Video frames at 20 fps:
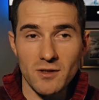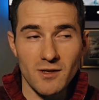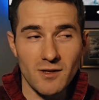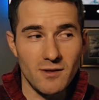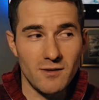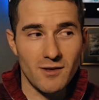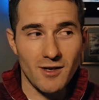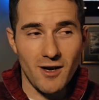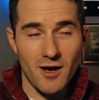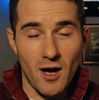
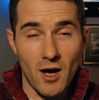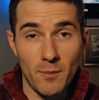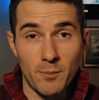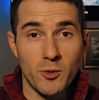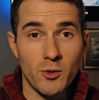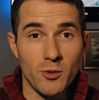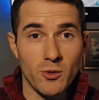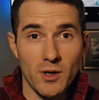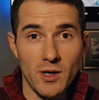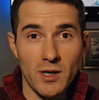the
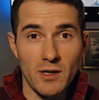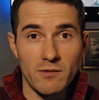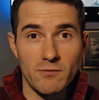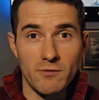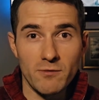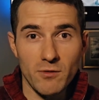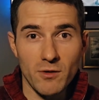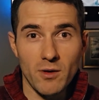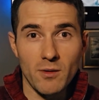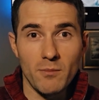upgrade
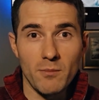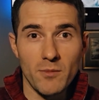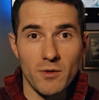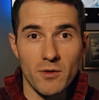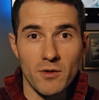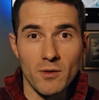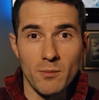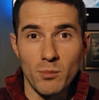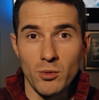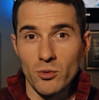from
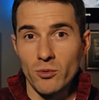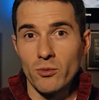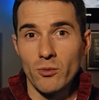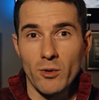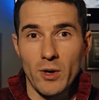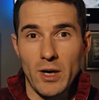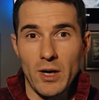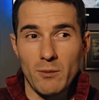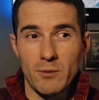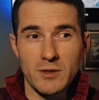the
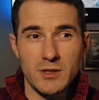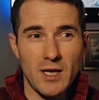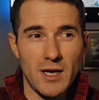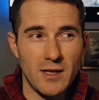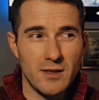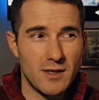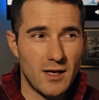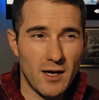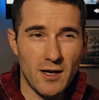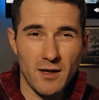Blu-ray, which
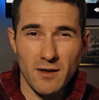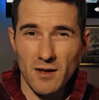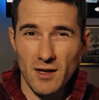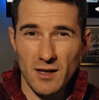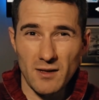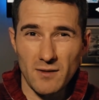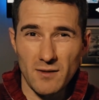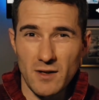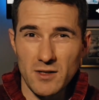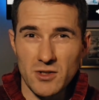had kind of like
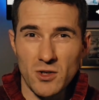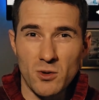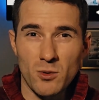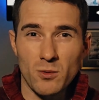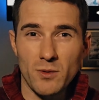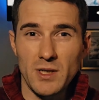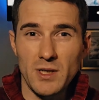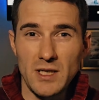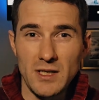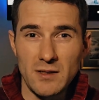this
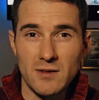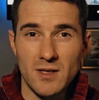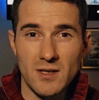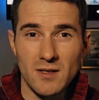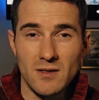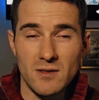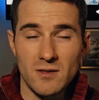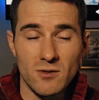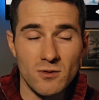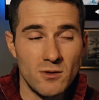green
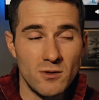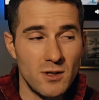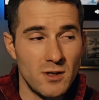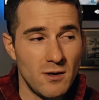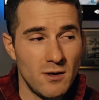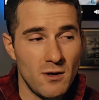tint to it,